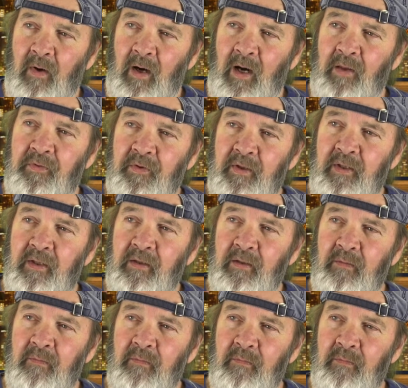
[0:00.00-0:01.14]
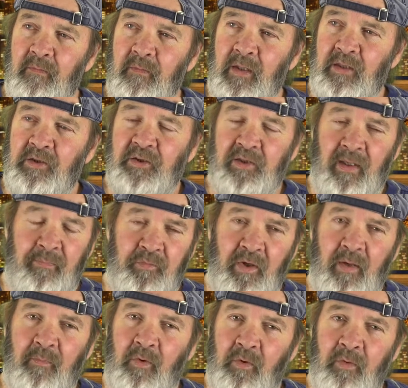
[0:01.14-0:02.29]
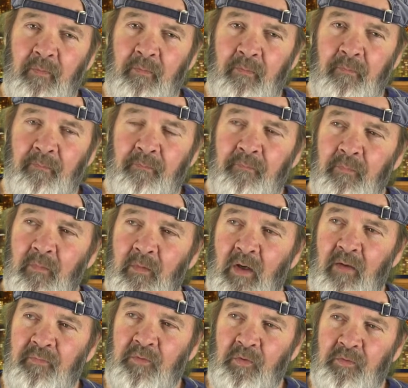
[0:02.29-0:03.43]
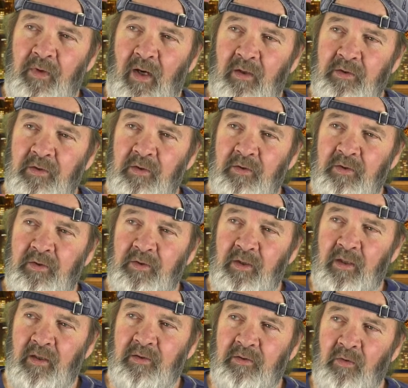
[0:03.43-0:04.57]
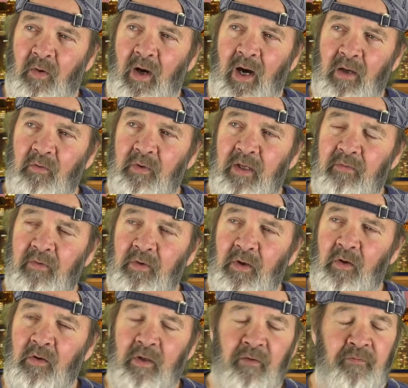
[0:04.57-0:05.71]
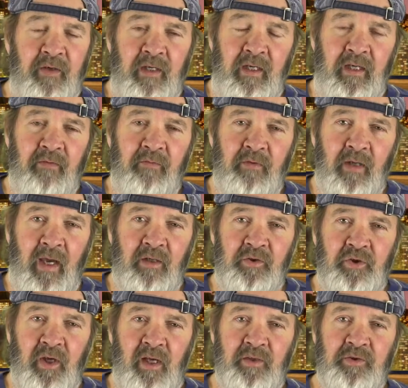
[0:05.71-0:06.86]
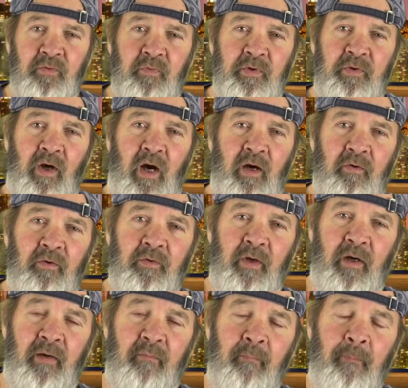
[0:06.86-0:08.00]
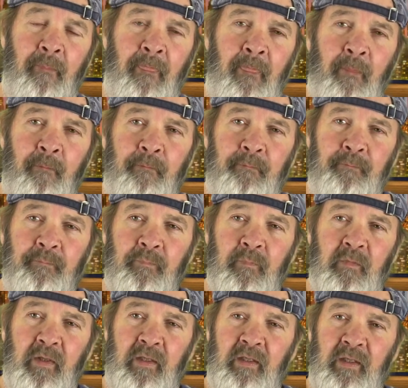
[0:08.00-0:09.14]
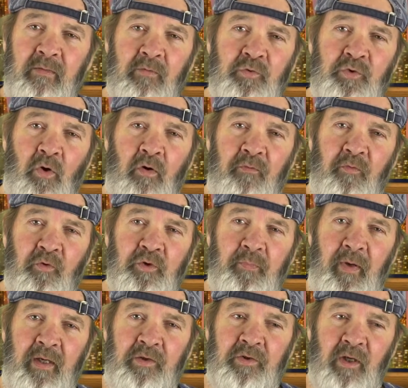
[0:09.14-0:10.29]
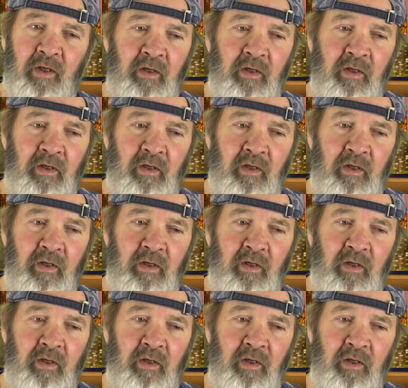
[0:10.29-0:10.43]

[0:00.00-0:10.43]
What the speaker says: I think, in September of 2006. So I don't even know if he even had a chance to retire or not. And even draw a first paycheck.